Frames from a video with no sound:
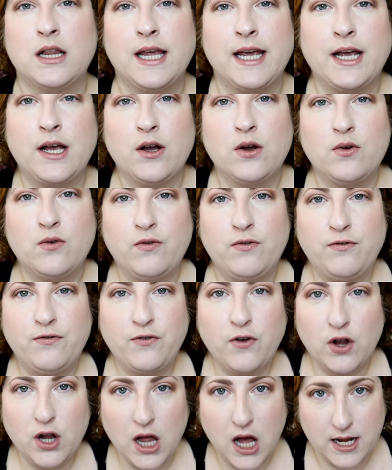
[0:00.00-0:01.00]
like,
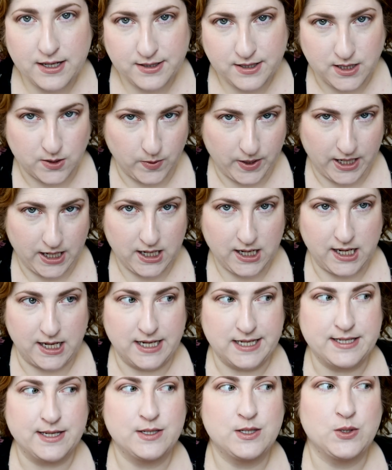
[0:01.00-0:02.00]
full on sweet.
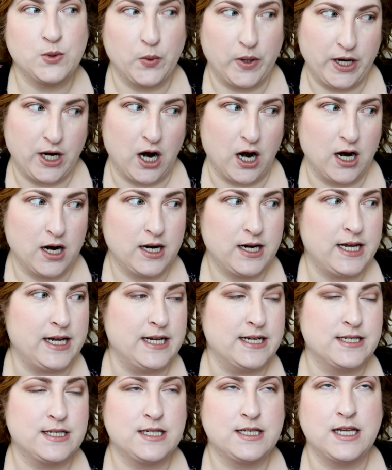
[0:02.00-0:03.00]
He's a sweetheart.
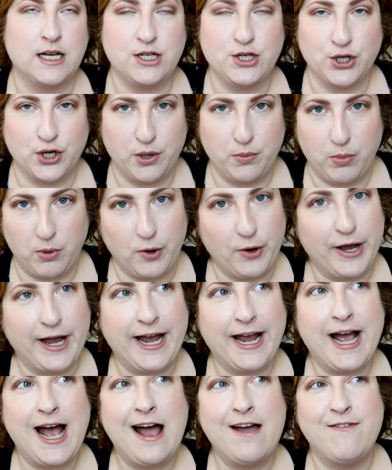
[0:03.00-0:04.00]
He's such a good
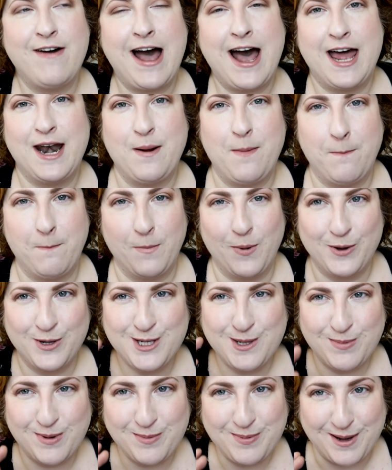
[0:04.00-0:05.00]
boy. I've had
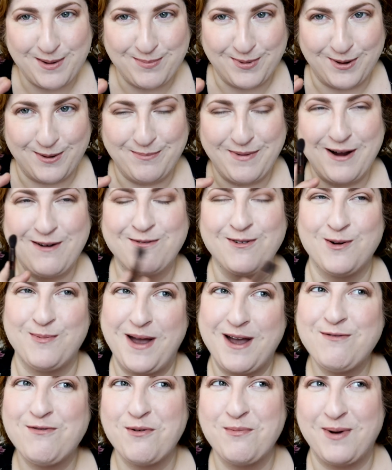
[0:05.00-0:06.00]
multiple people. My
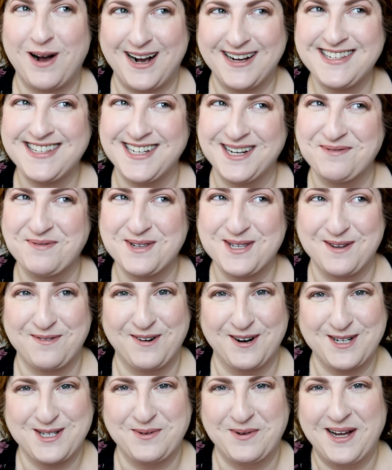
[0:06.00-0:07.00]
roommate from Boston was the
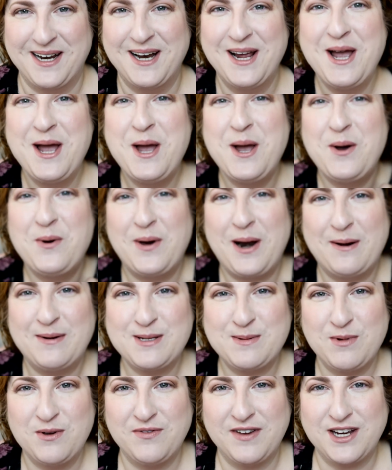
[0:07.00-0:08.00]
first one. When I
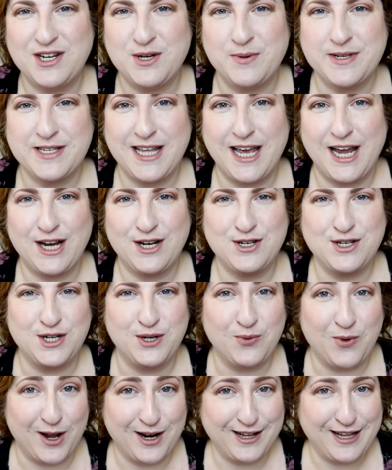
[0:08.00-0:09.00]
was moving, she was like, do
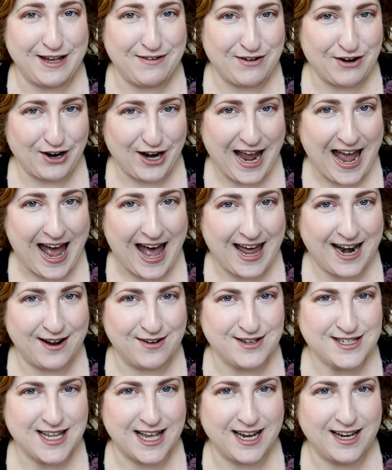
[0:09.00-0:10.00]
you want to leave your cat?
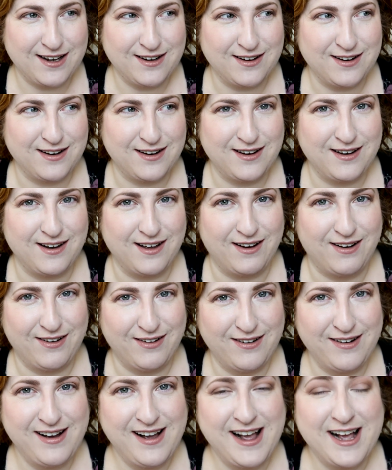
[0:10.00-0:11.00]
I was like,
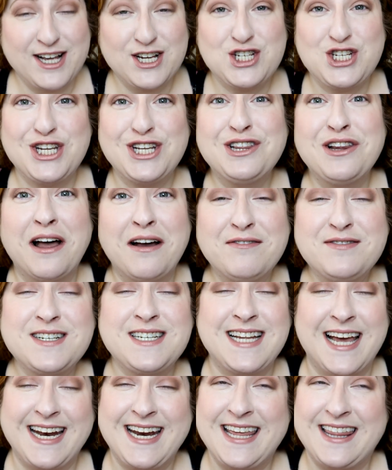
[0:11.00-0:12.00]
no. She
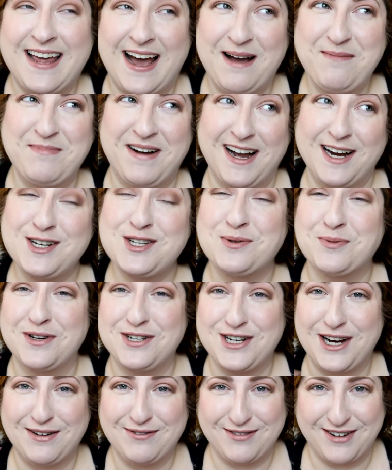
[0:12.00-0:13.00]
loved Teddy that much,
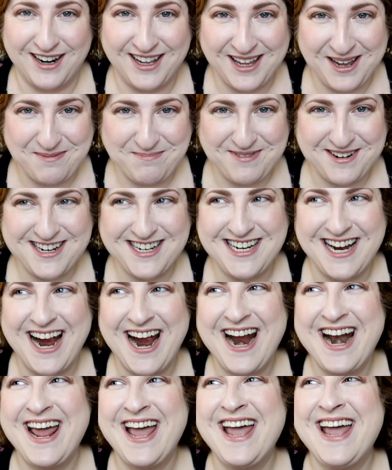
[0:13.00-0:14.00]
which I really
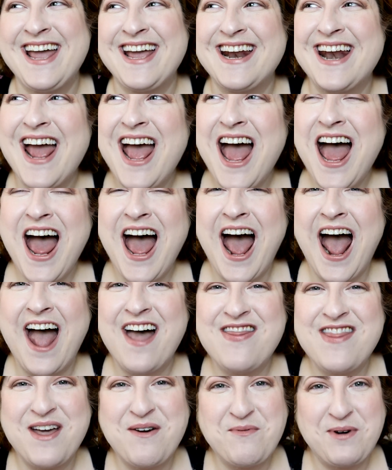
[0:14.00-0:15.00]
appreciated.
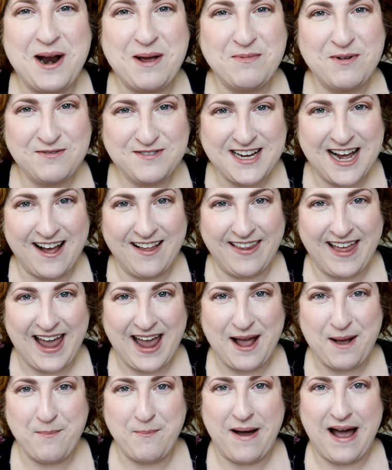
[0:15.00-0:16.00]
and then when I moved to
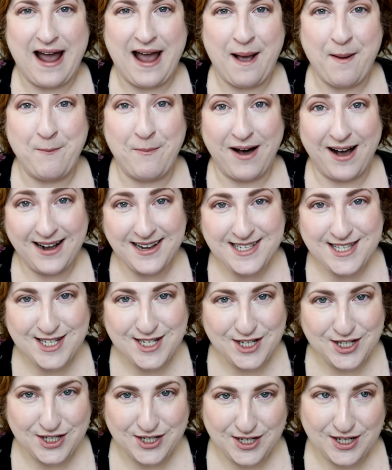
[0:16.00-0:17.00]
LA, my boss
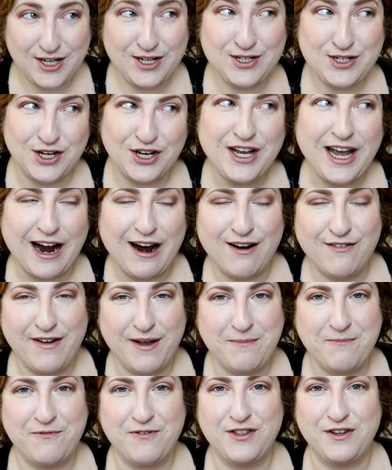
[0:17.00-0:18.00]
took care of
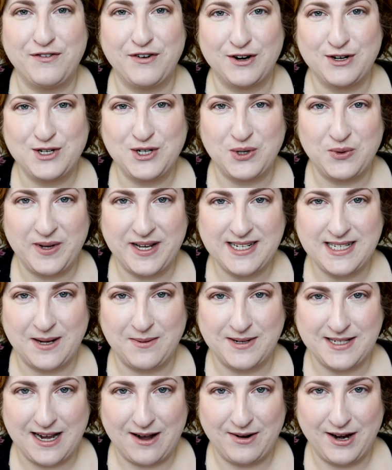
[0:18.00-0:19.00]
him for the first two weeks I
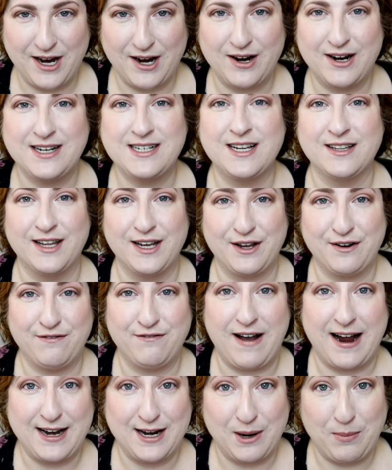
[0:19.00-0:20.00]
was out here until I could
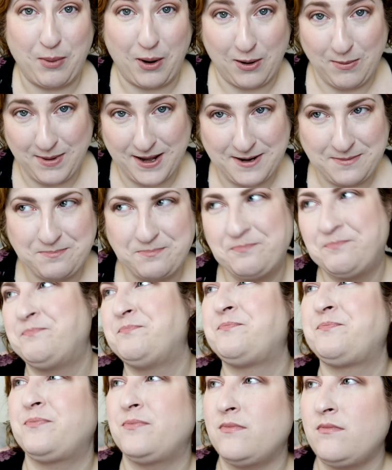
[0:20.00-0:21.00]
find an apartment
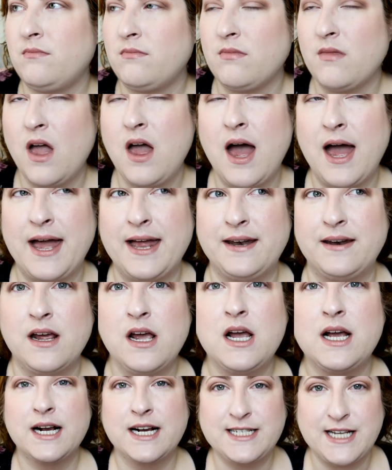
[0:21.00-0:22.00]
and
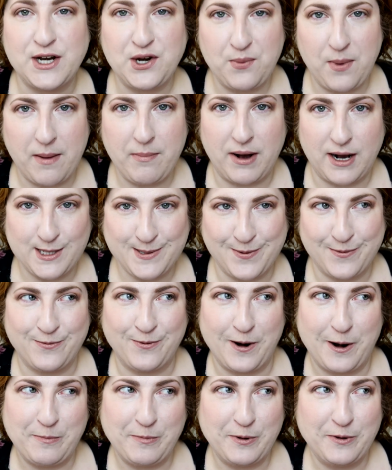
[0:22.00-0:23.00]
because I knew my boss
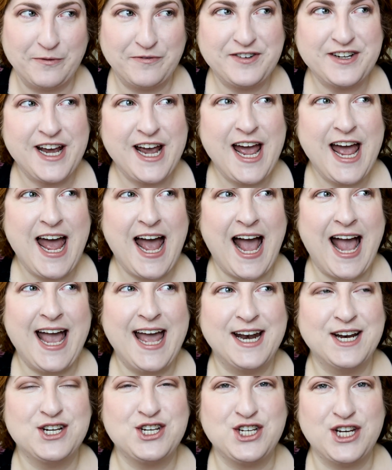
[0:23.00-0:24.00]
before I moved
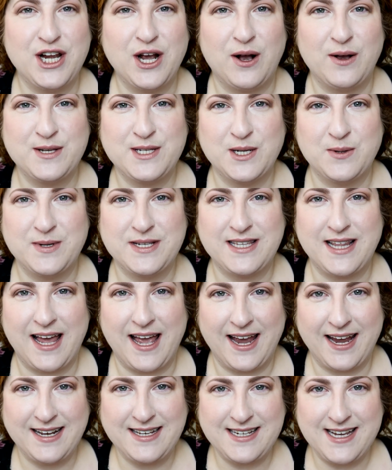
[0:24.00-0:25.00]
and she also was
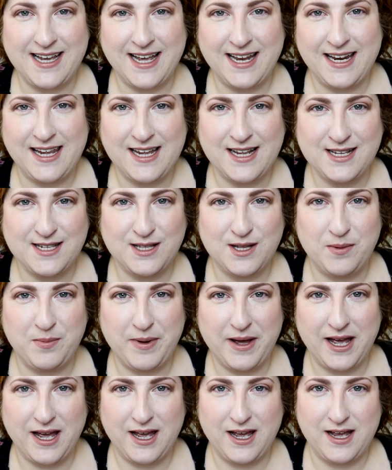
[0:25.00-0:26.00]
like Teddy is the
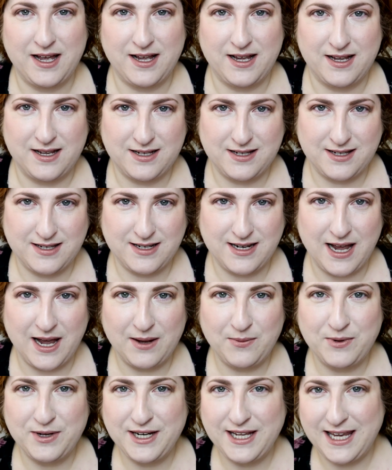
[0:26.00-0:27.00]
best
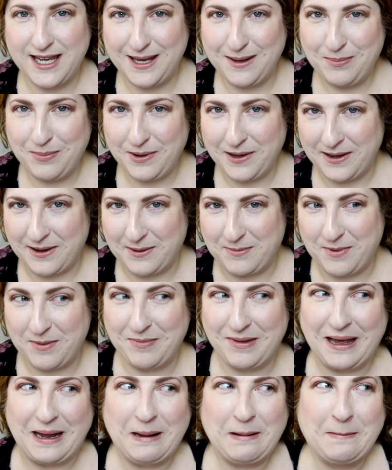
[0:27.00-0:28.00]
I would keep him I'm
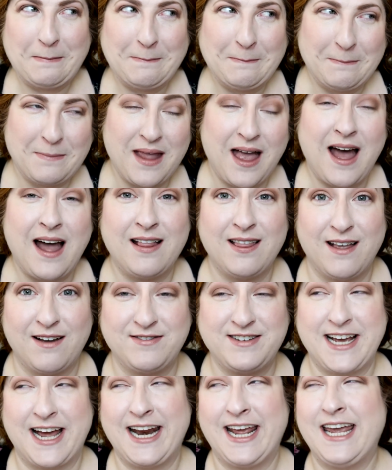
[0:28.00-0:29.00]
like I
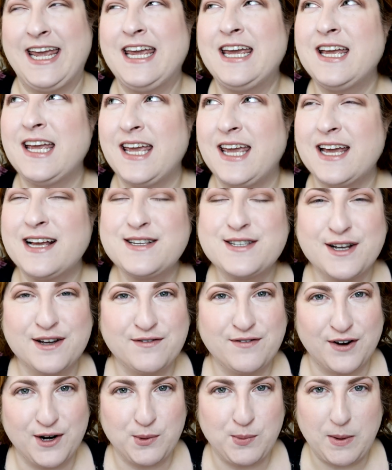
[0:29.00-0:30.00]
love Teddy. He, he has
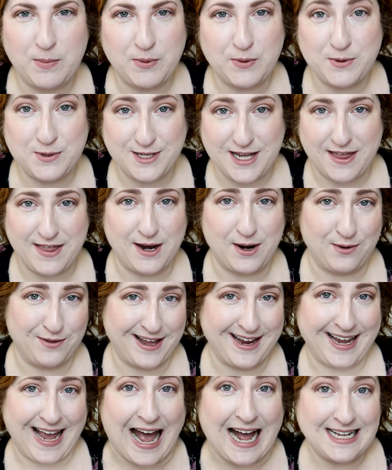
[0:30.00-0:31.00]
converted people who say they don't
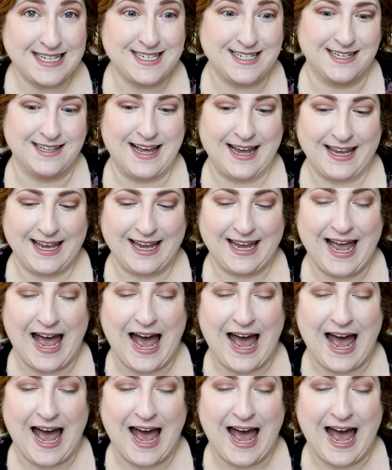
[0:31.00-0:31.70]
like cats to liking